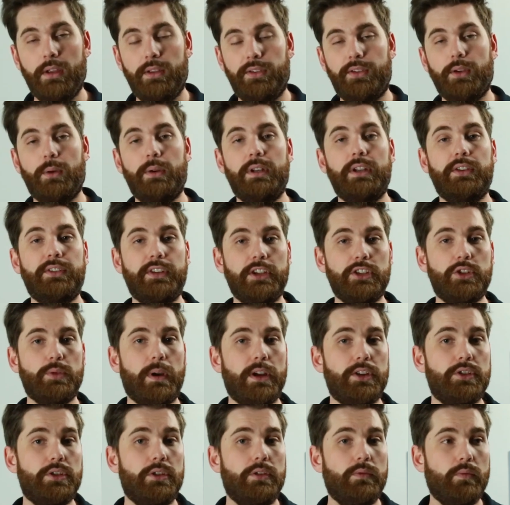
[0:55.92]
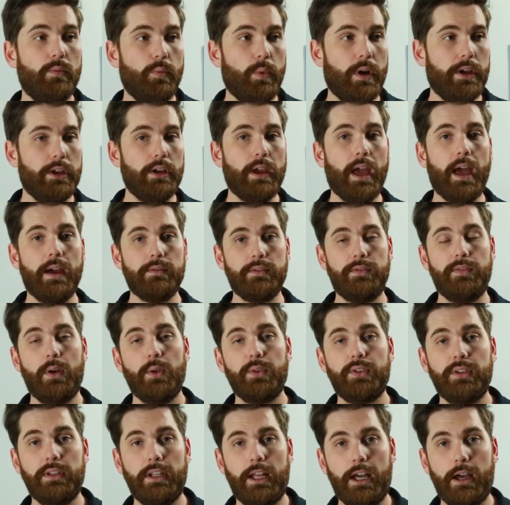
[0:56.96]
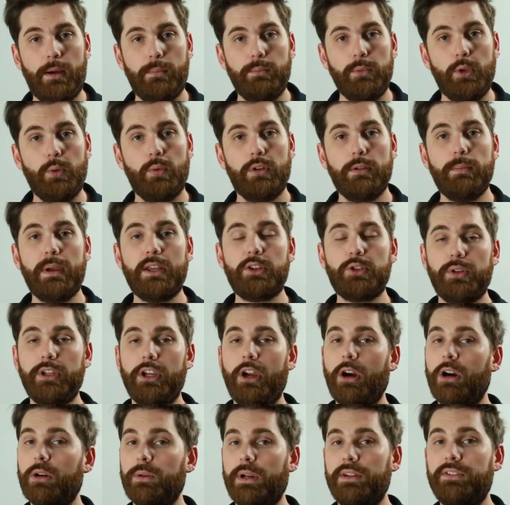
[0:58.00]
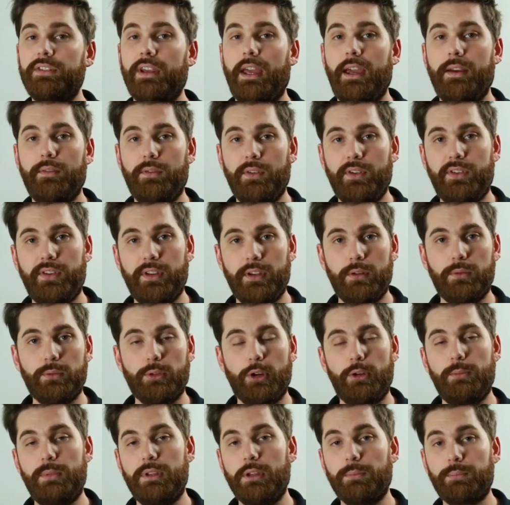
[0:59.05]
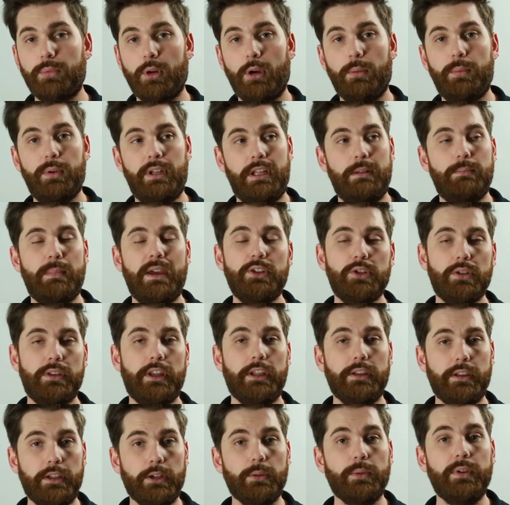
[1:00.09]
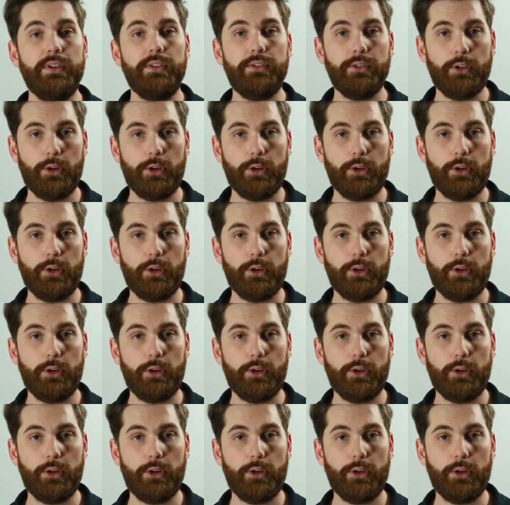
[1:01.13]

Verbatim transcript: So in a situation where you have a false alarm, you want to make sure you go around to every single room in the property and make sure that there is